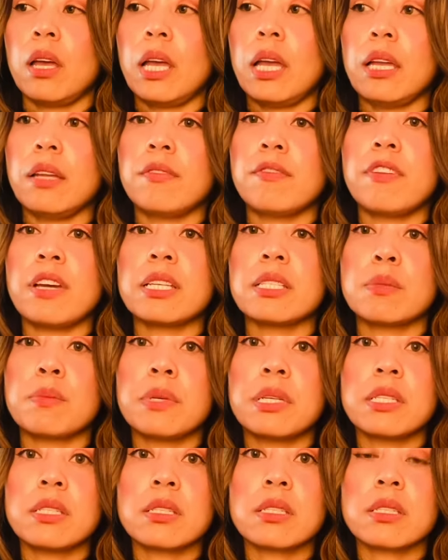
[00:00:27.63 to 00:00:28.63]

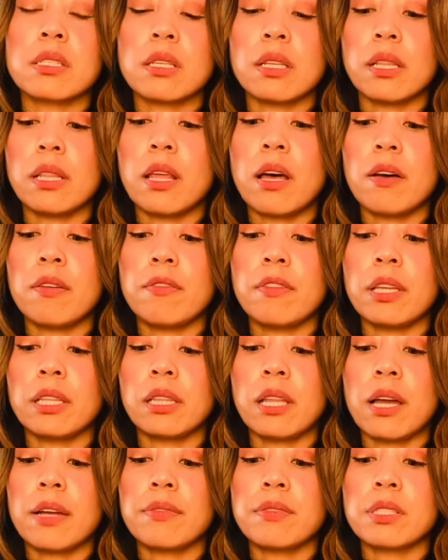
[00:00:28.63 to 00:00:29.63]
Investments, love,
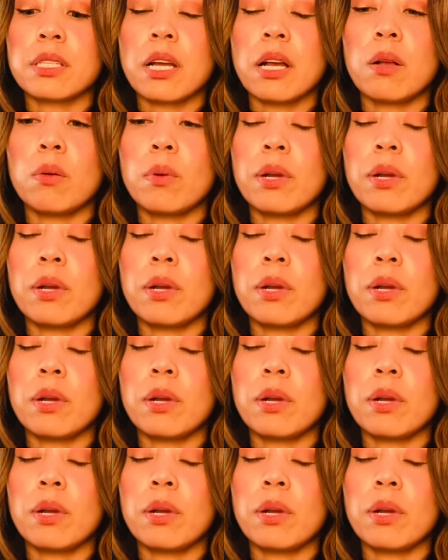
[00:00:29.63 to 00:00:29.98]
and lifestyle,